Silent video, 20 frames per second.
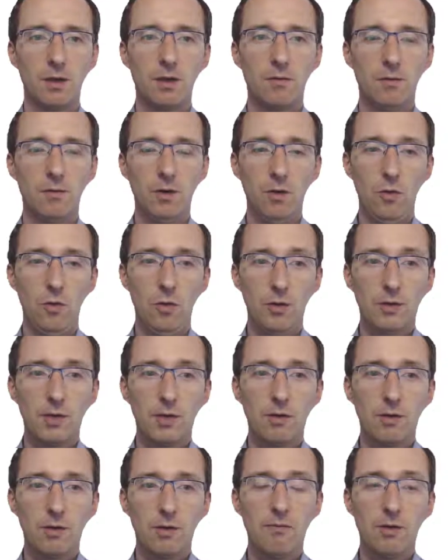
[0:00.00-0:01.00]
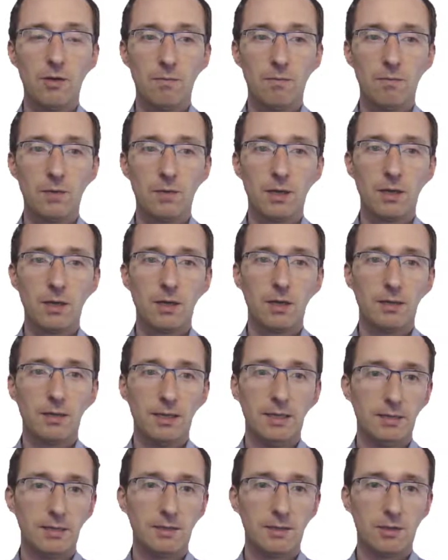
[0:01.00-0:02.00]
We learned, however,
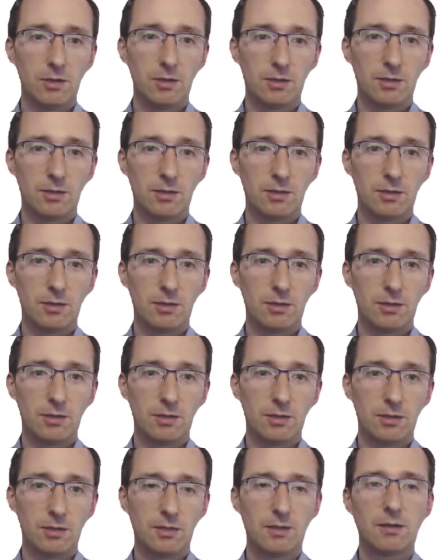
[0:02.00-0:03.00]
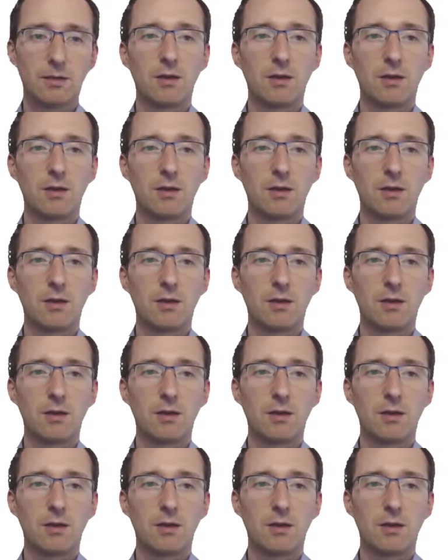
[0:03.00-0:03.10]
that this is not the case.